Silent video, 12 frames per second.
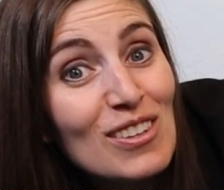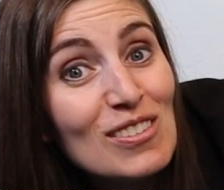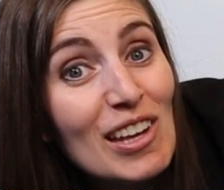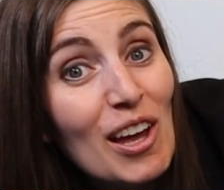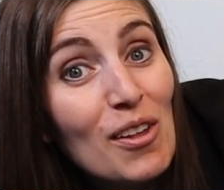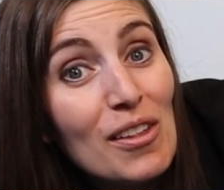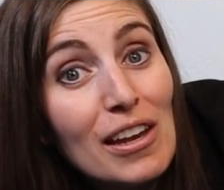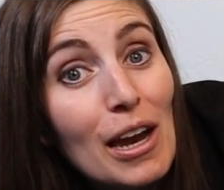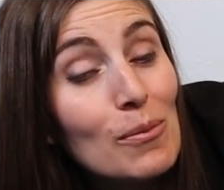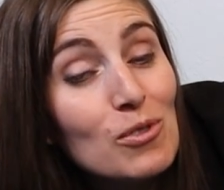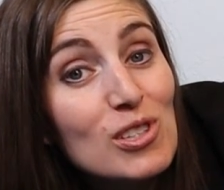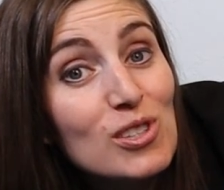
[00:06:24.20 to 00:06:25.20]
you tell
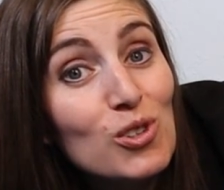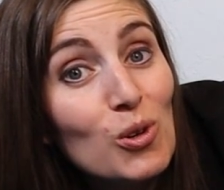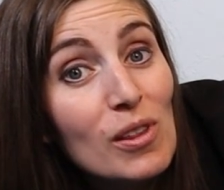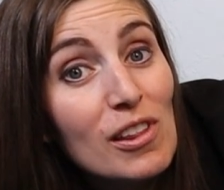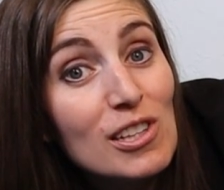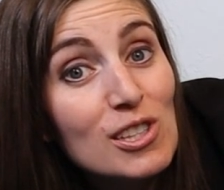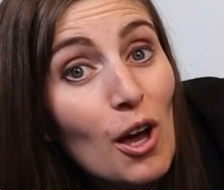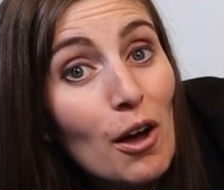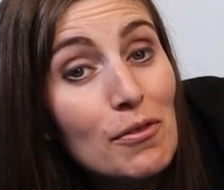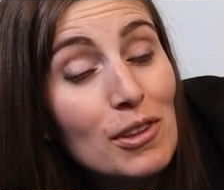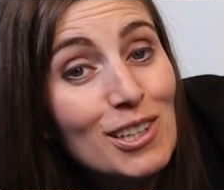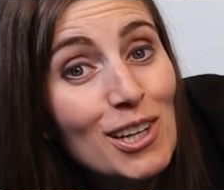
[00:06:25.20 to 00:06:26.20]
that I'm just doing this
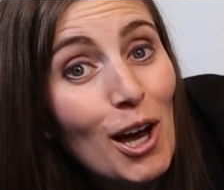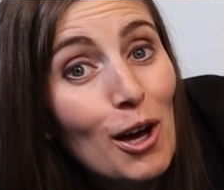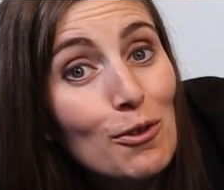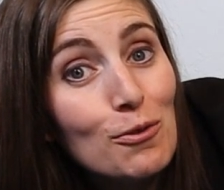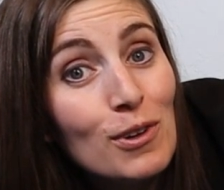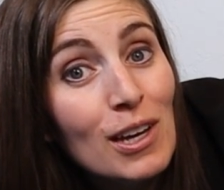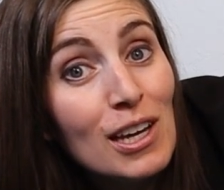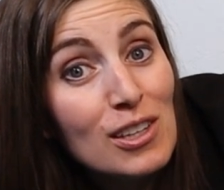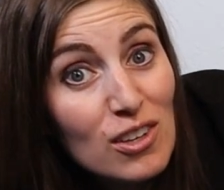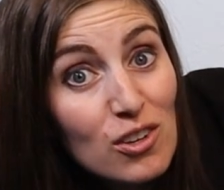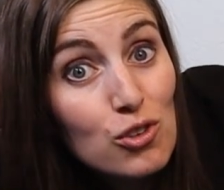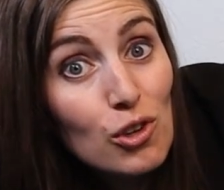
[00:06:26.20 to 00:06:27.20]
off the cuff?
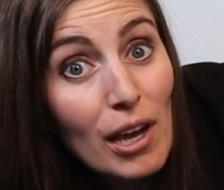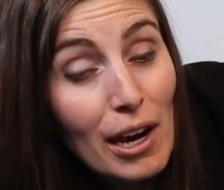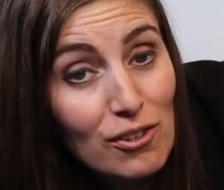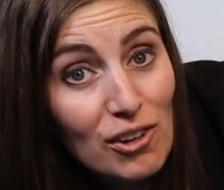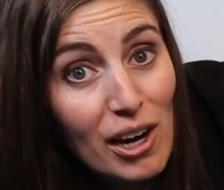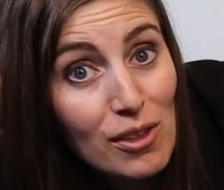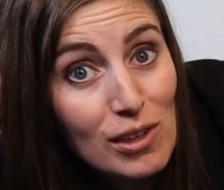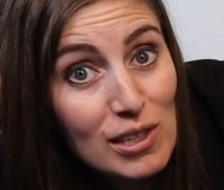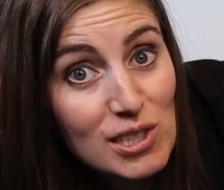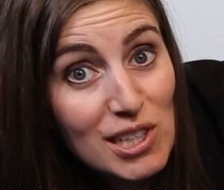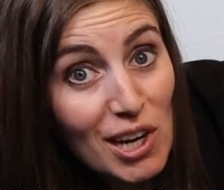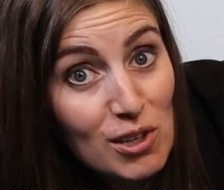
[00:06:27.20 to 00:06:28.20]
Usually I write
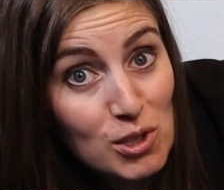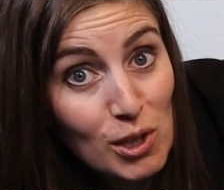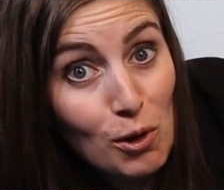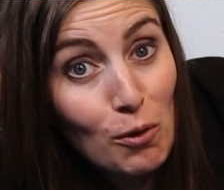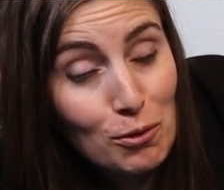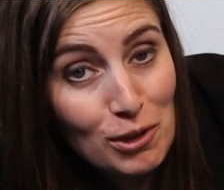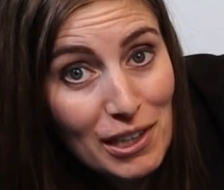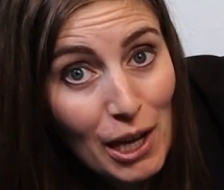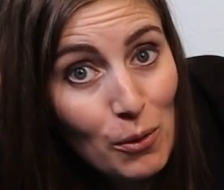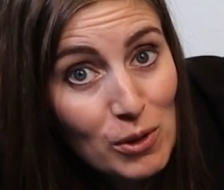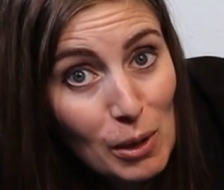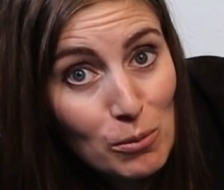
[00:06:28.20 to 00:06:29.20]
things down so I don't
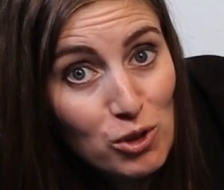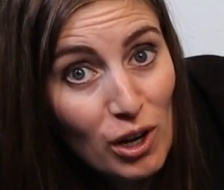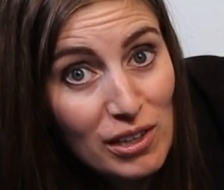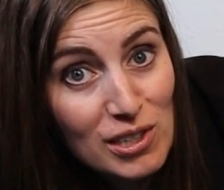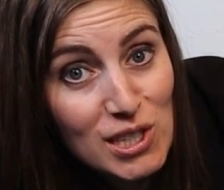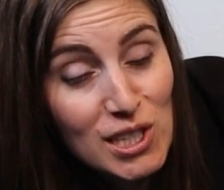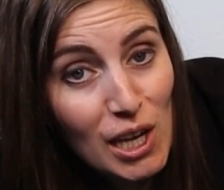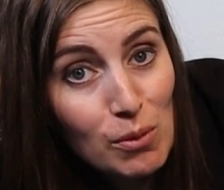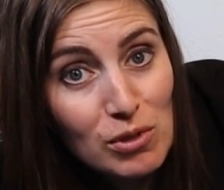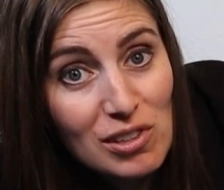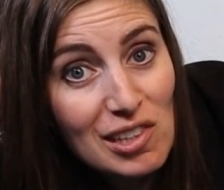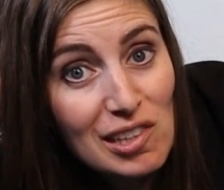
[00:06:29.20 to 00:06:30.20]
forget what I'm trying to say,
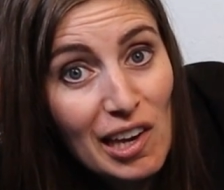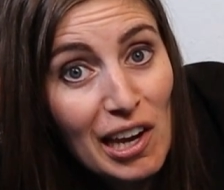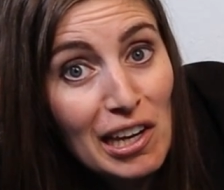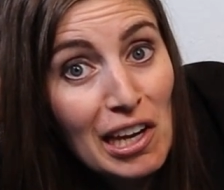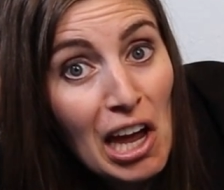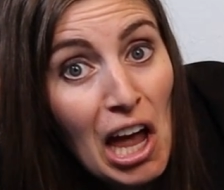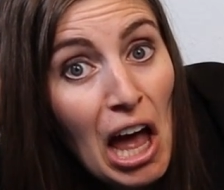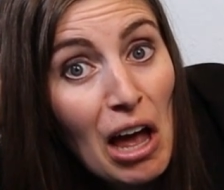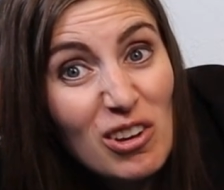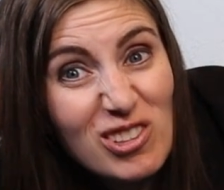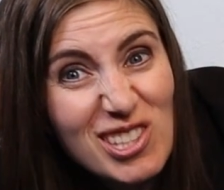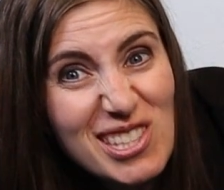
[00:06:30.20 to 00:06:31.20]
but today
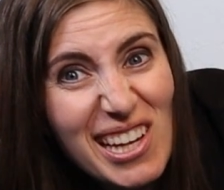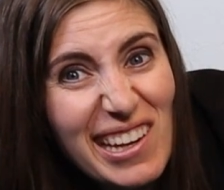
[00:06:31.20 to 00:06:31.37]
I was just